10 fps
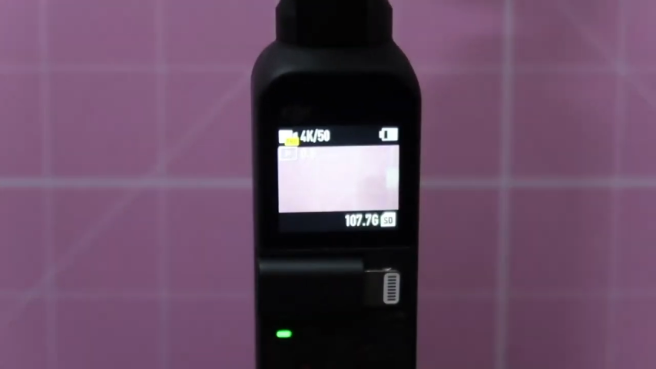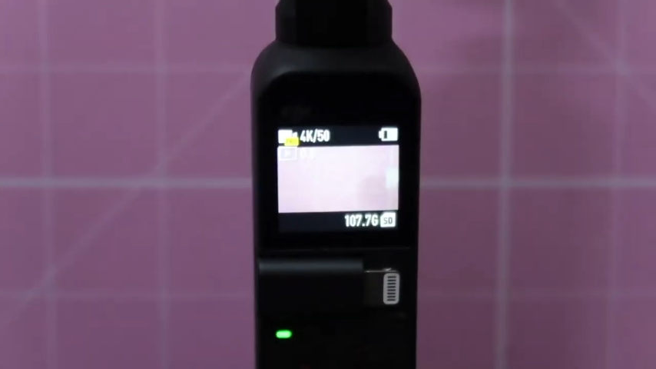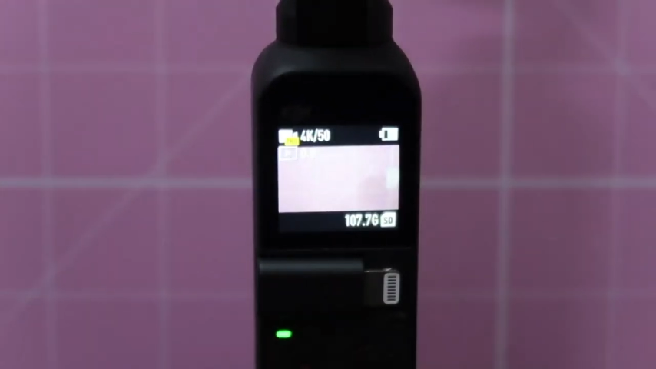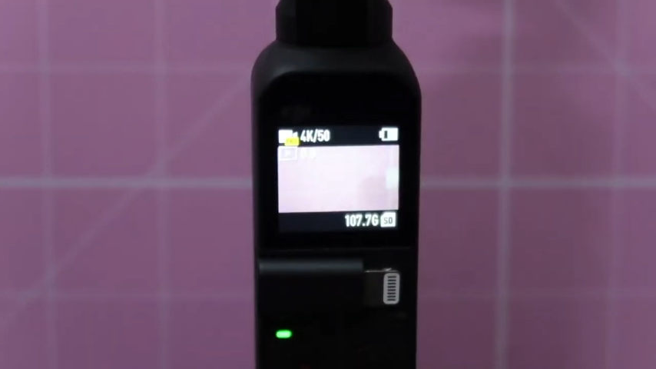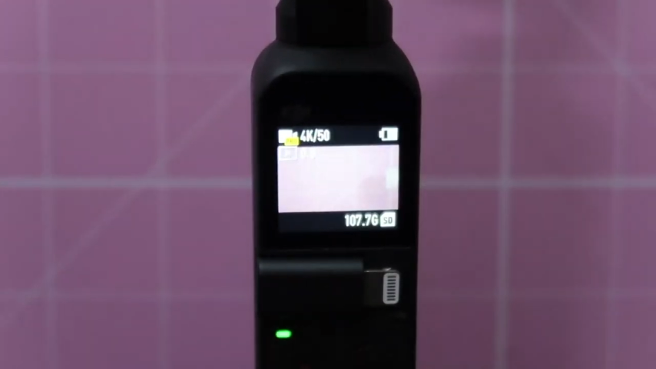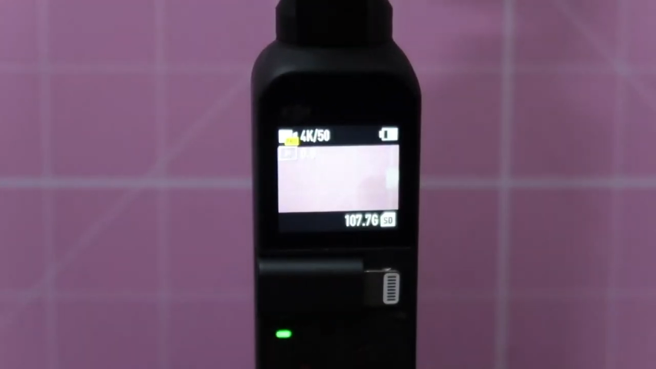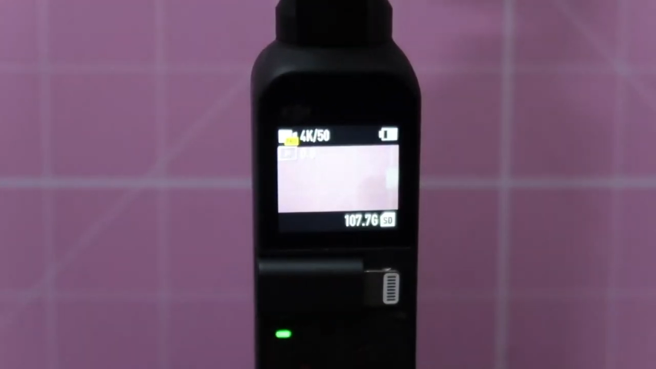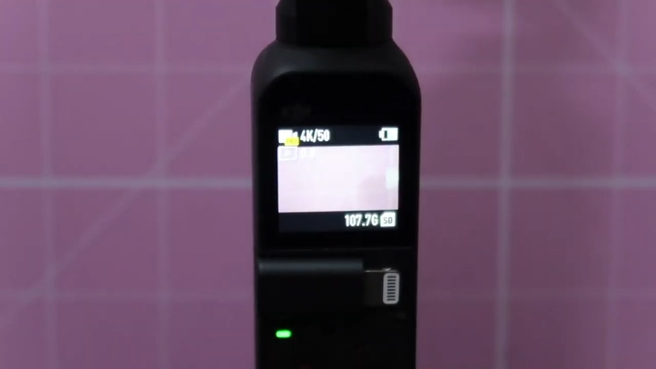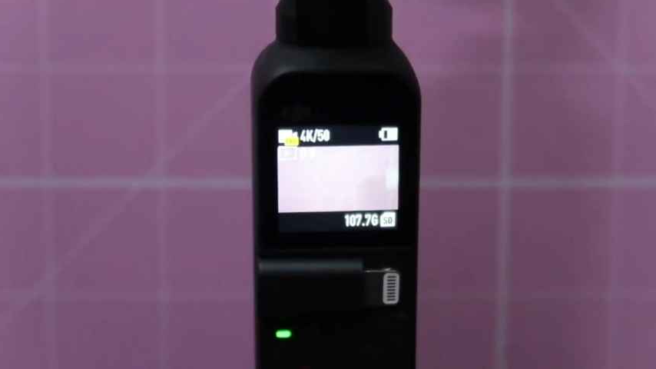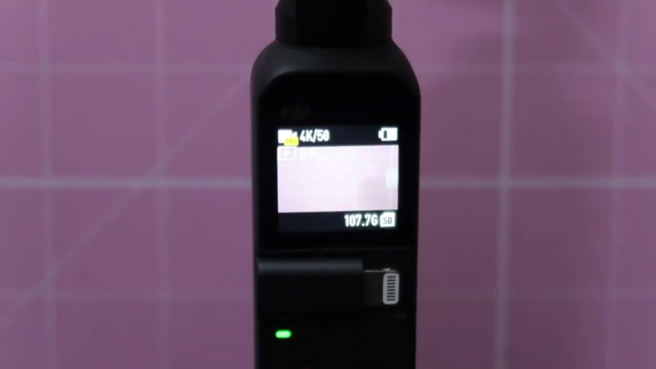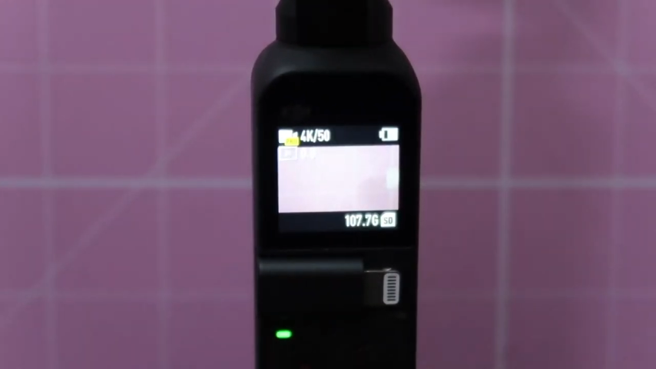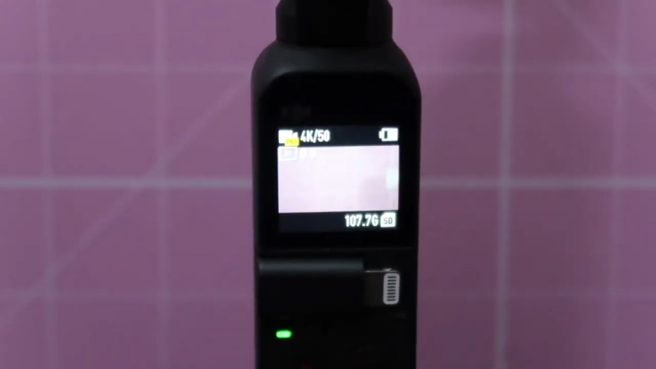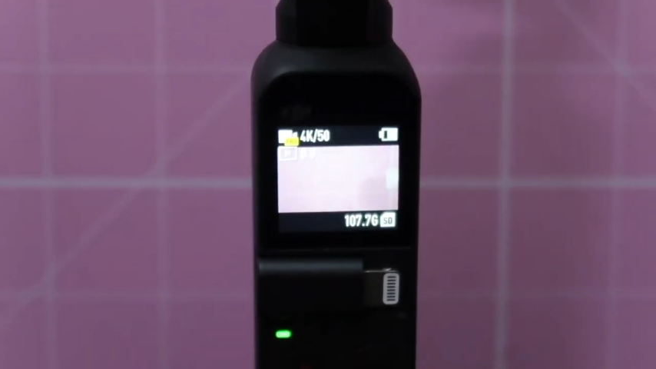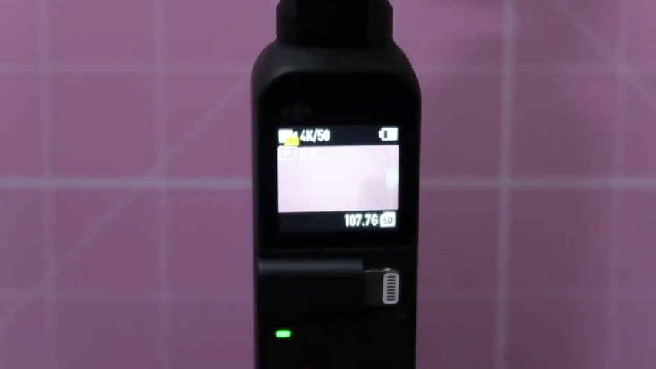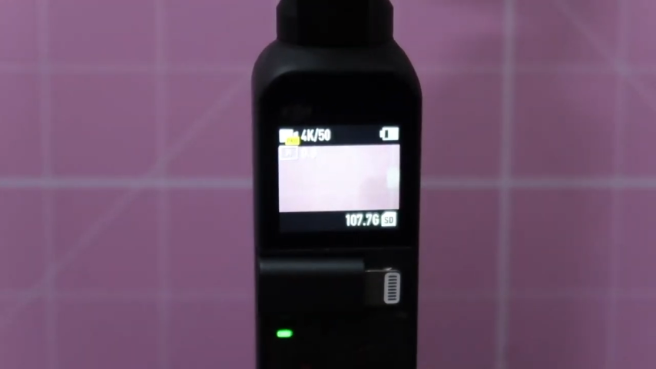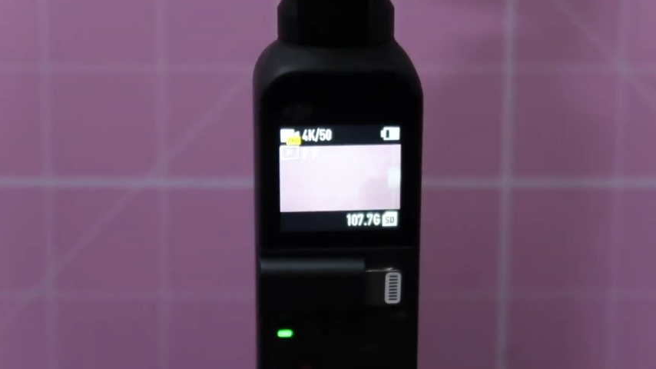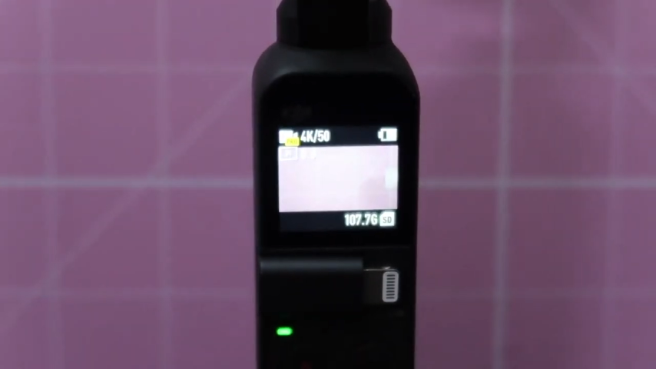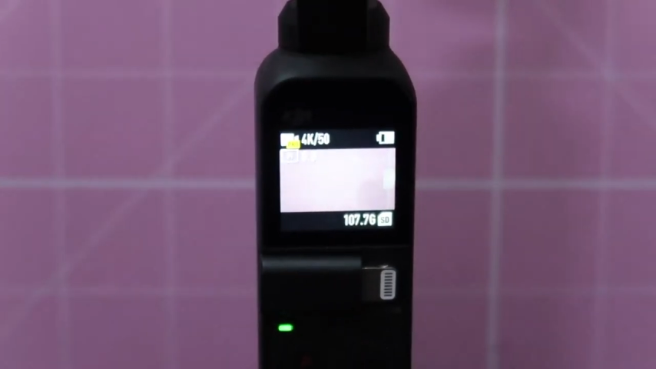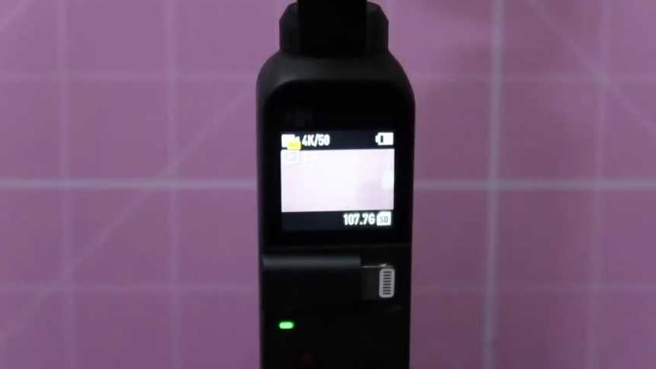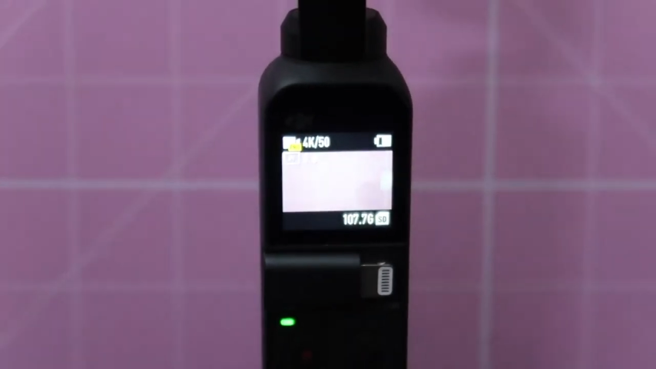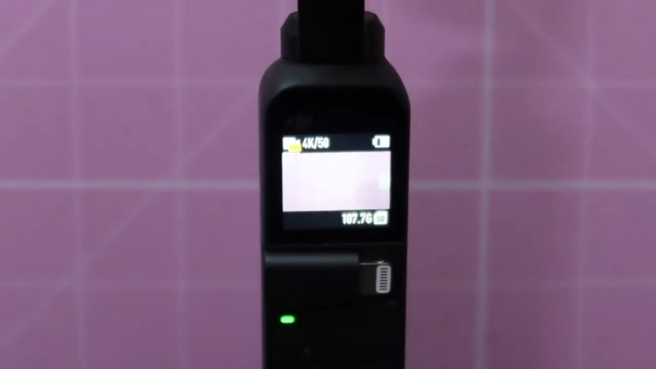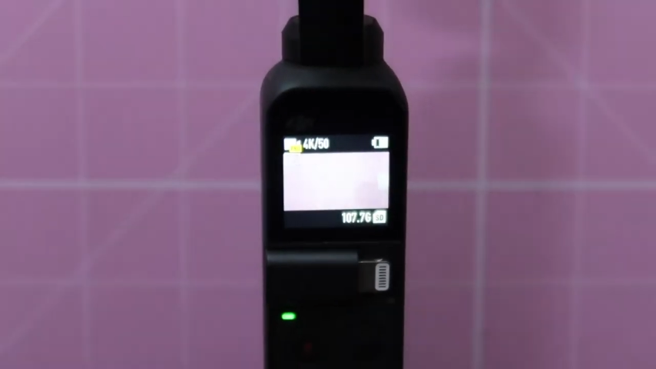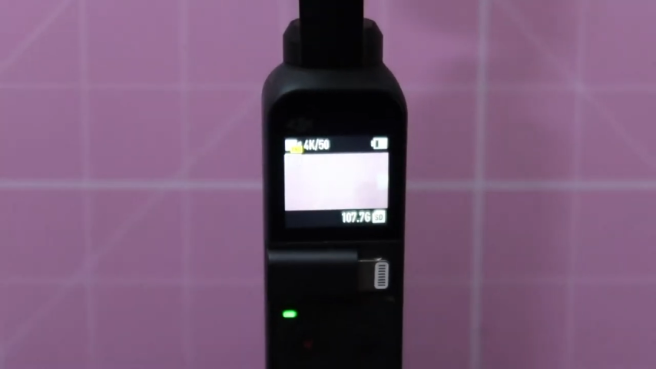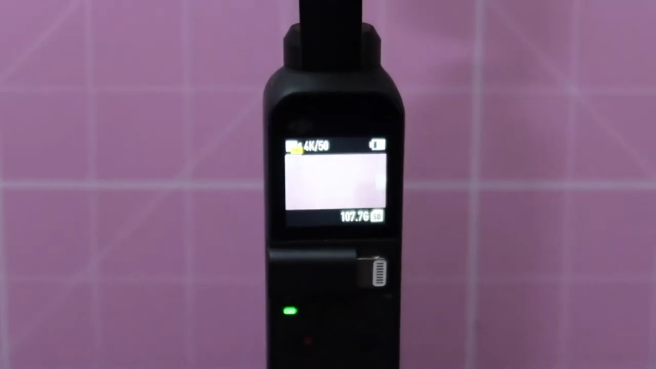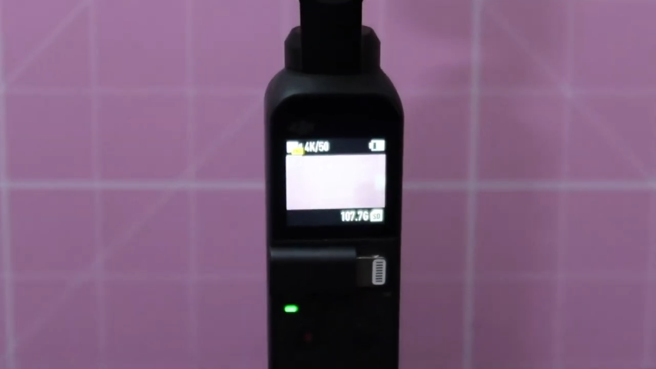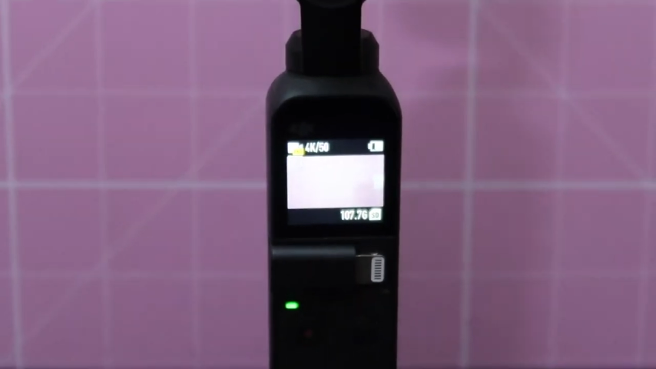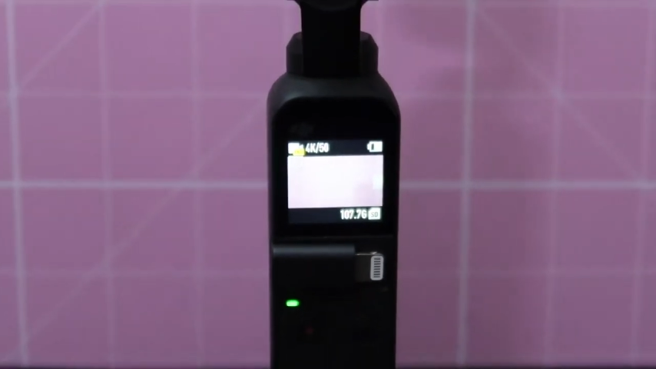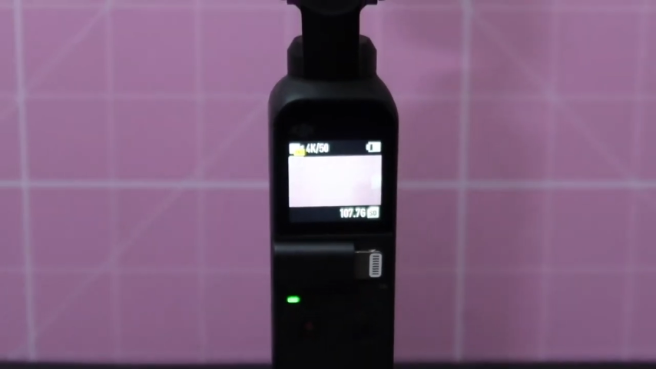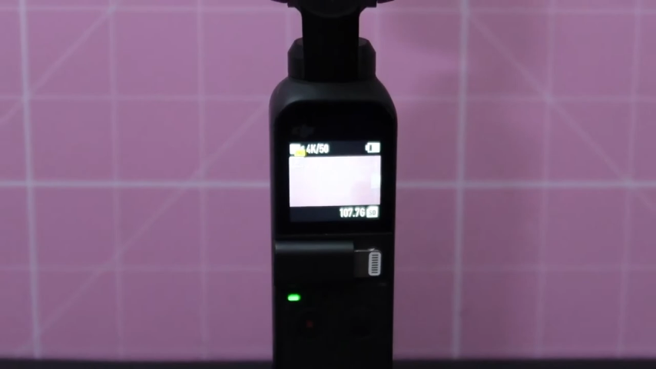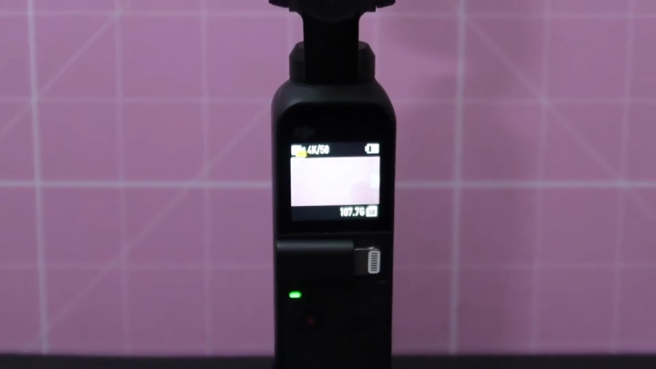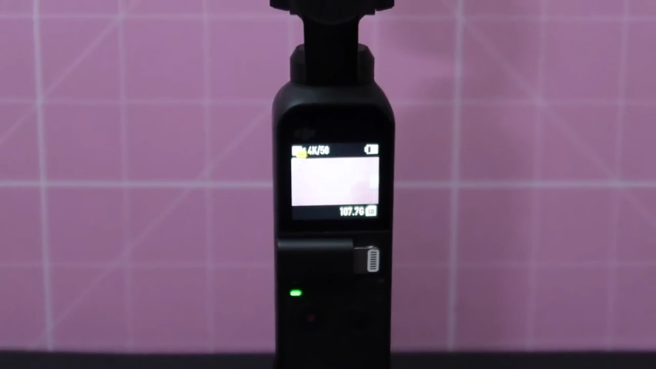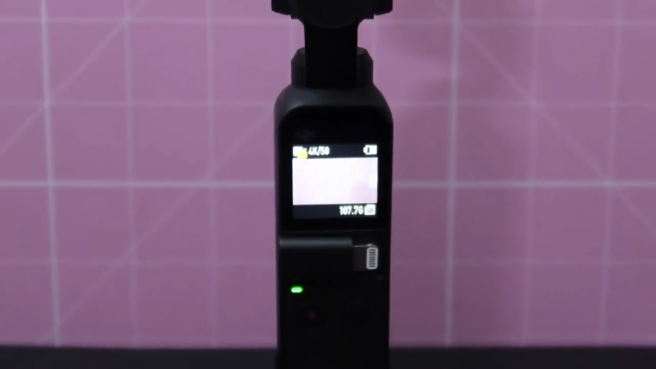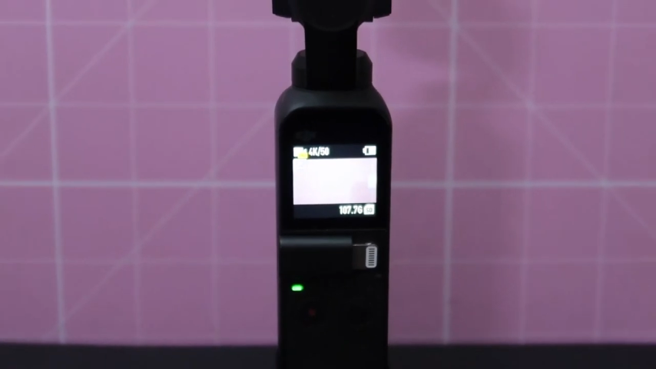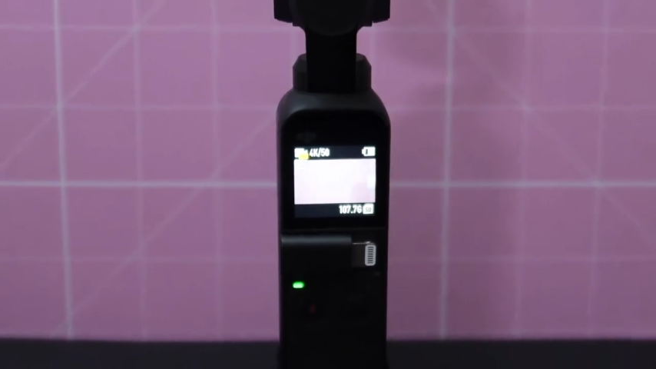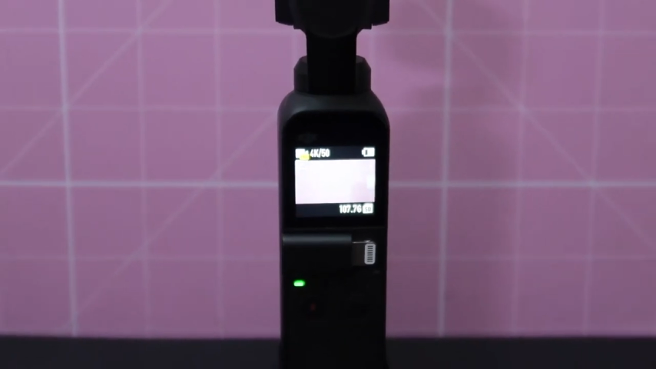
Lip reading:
No face is visible, so there are no lips to read.